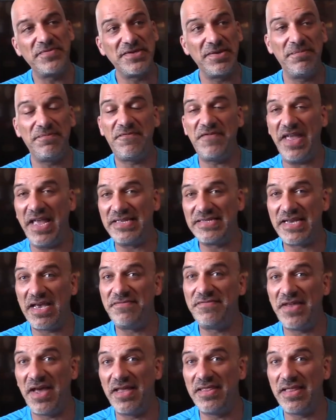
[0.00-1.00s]
Some fans
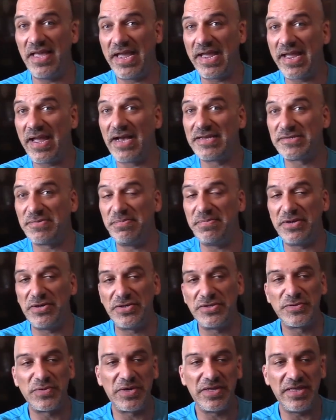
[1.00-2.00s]
have done like custom
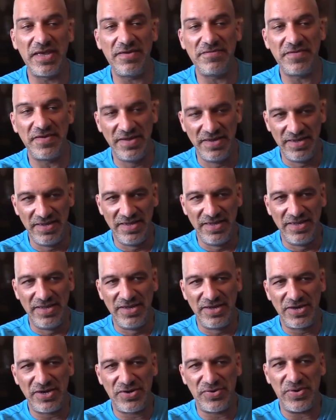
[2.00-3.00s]
builds where they've
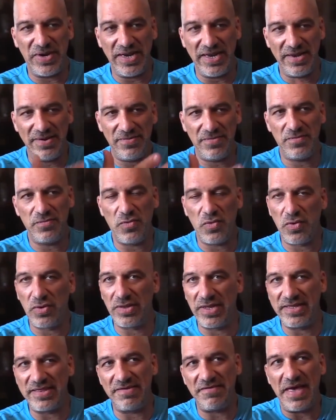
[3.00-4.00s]
created more,
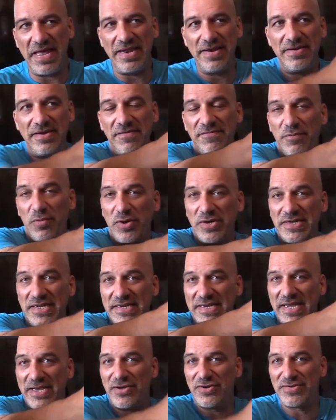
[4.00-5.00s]
like they've added more
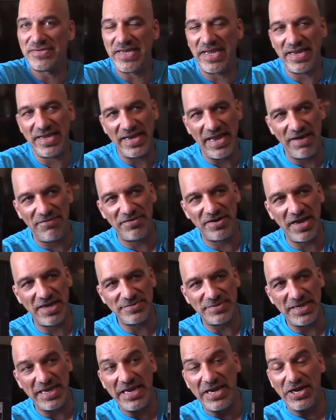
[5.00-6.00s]
details, like an
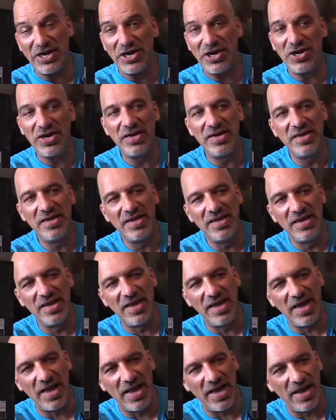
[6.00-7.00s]
advertisement here.
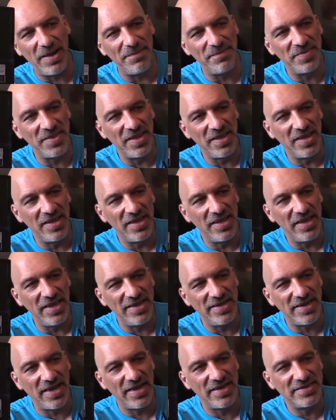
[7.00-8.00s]

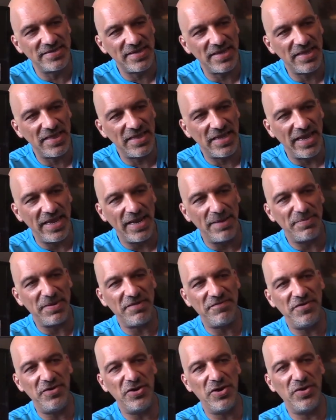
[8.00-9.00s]
It does light up.
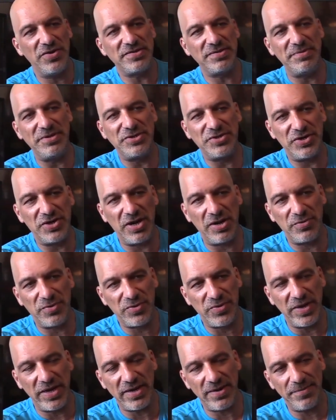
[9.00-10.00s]
If you notice, let me turn it on real
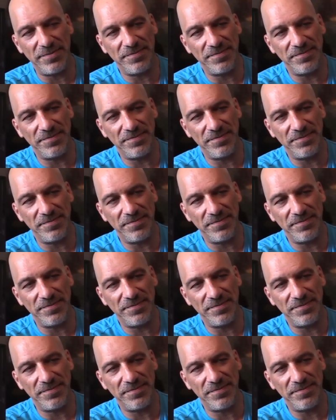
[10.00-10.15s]
quick.